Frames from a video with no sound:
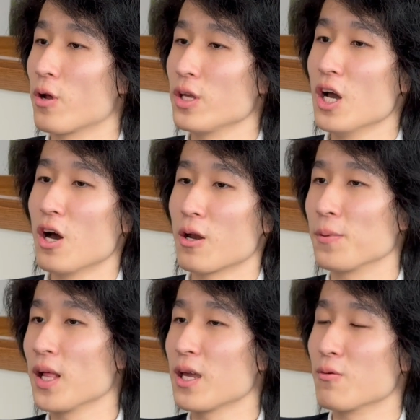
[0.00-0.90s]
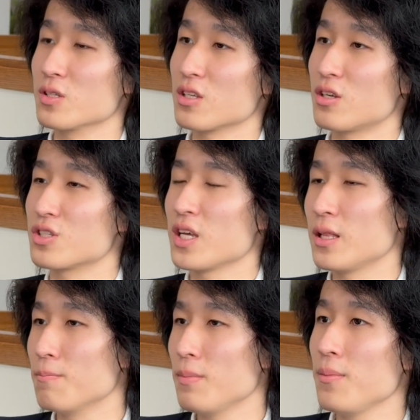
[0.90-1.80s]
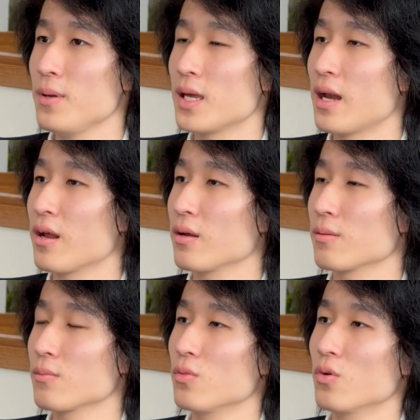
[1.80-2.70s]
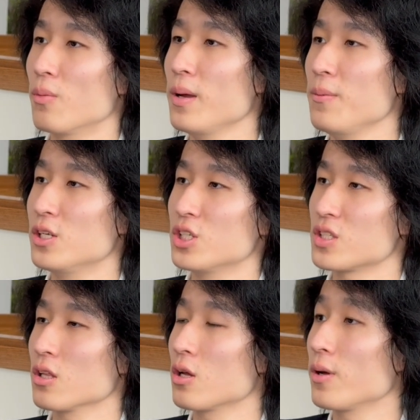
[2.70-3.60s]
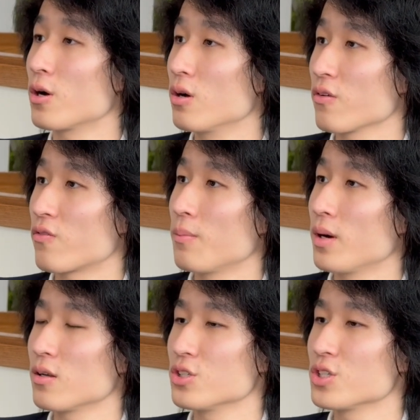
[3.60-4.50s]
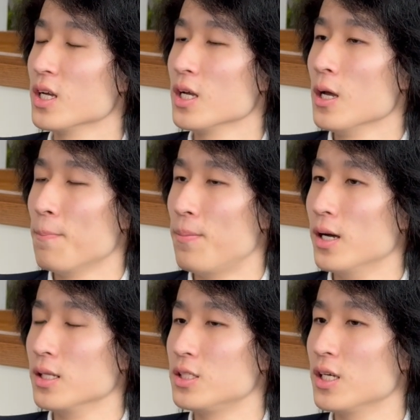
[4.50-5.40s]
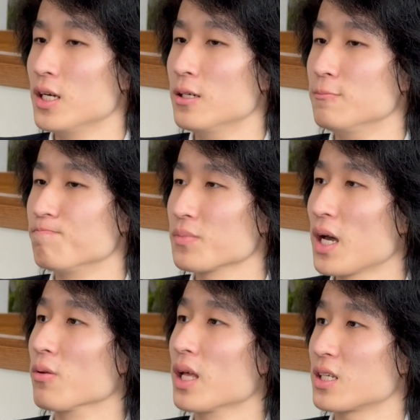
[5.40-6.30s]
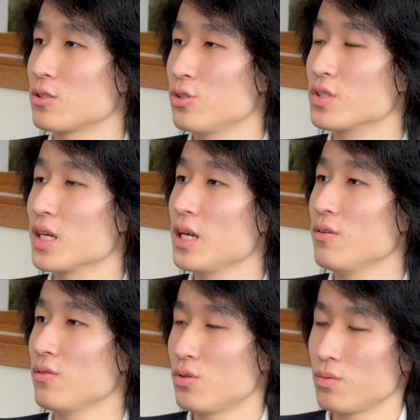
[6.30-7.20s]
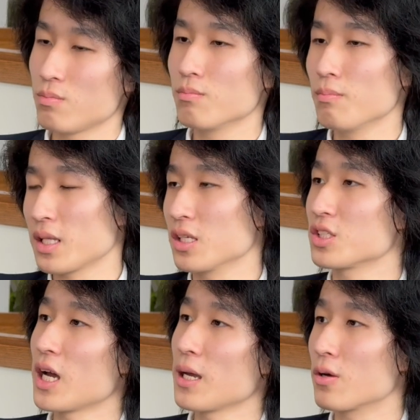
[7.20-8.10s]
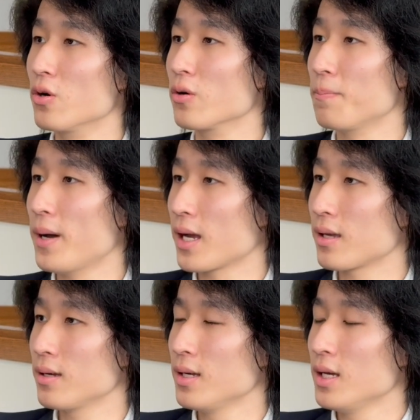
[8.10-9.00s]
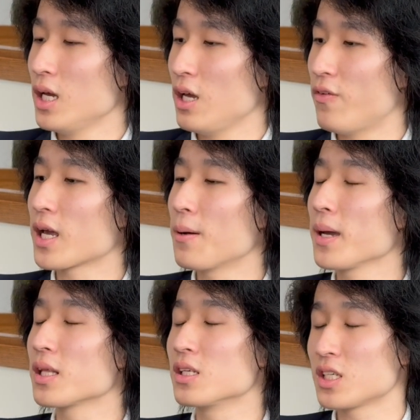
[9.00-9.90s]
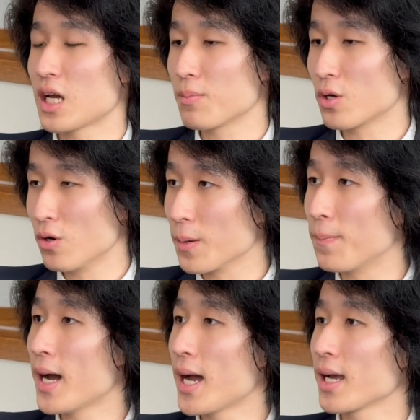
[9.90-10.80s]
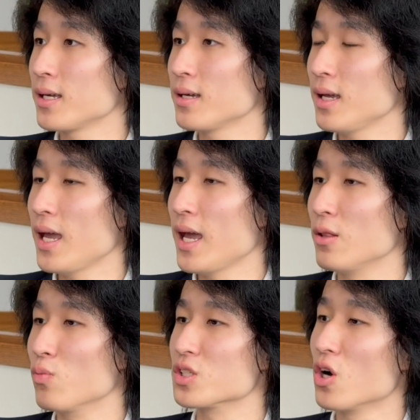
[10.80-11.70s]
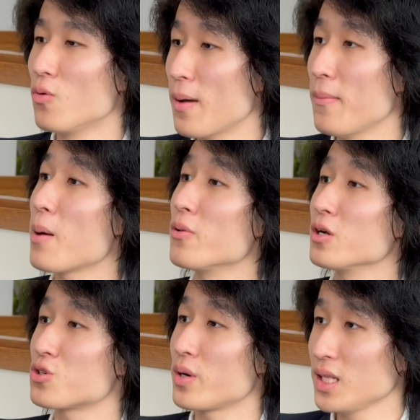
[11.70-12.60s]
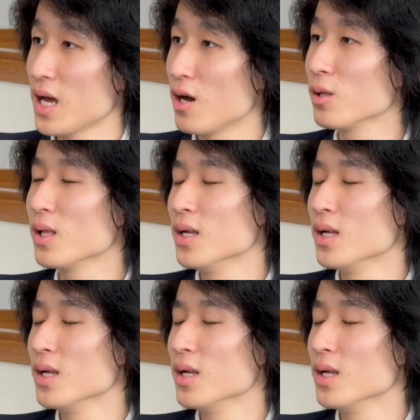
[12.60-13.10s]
and young and playing with others and maybe getting, or maybe just a little bit hurting from others. But I would like to say, make the time going back. If I can make the time going back and with all my memories right now,